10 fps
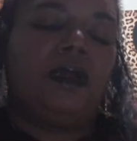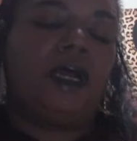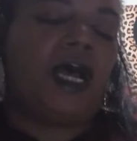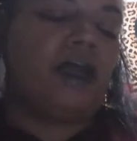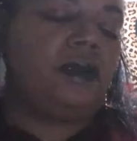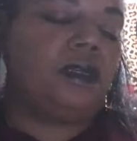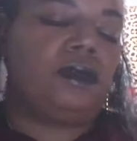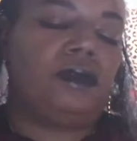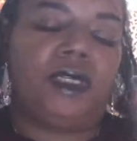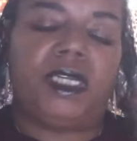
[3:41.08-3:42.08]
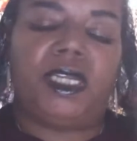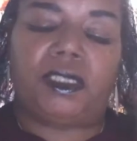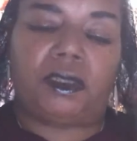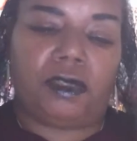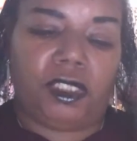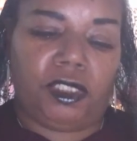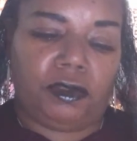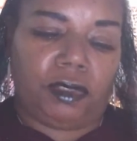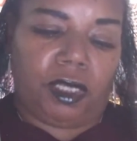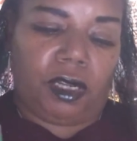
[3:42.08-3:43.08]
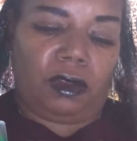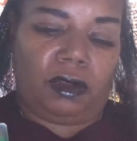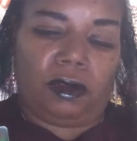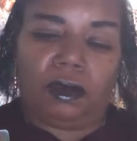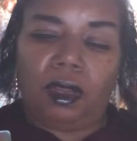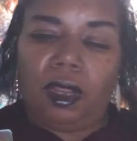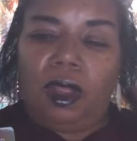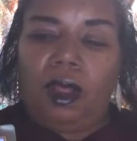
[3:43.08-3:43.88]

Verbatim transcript: I don't know who it is, only you would know,